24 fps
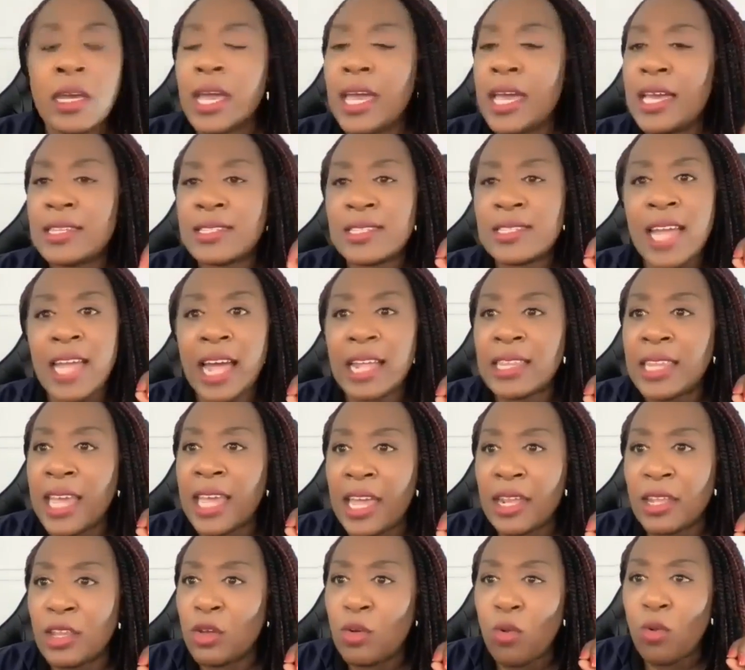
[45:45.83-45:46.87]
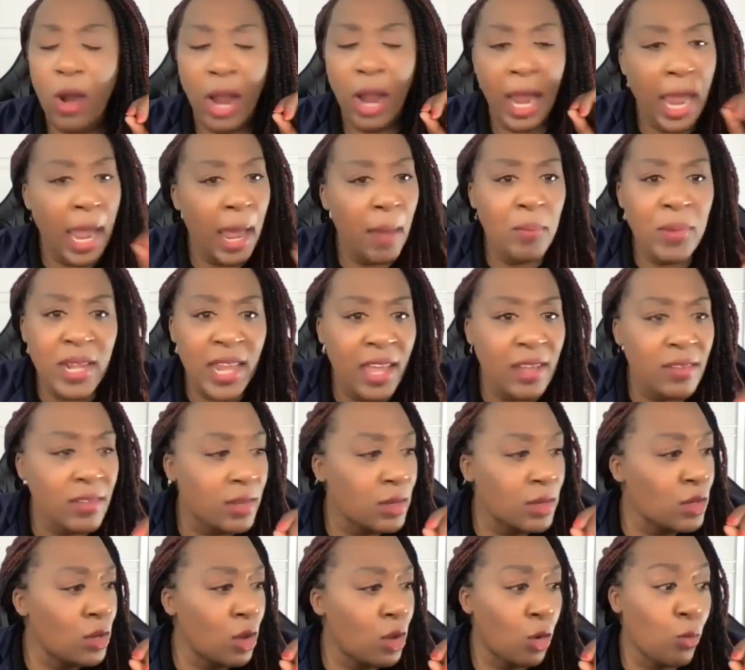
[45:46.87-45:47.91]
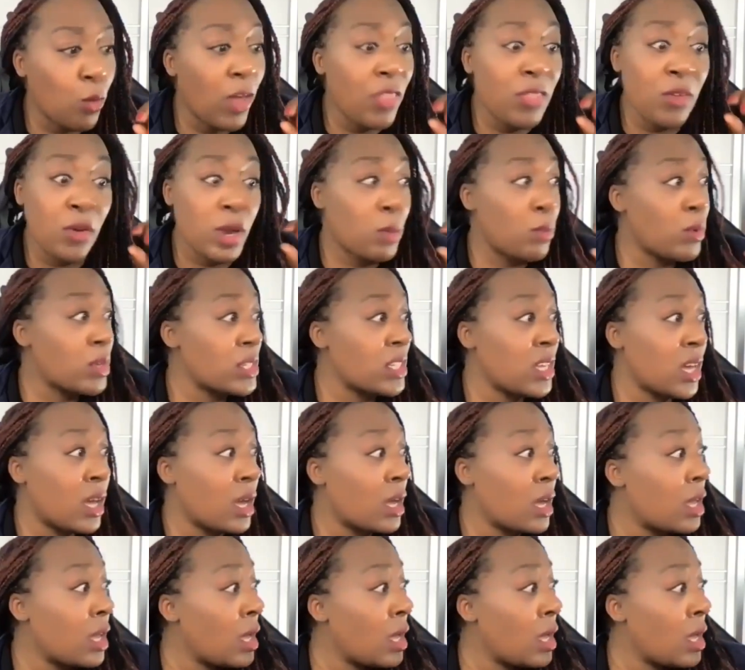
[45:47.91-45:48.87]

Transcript: It's not that you are happy that, whether it was a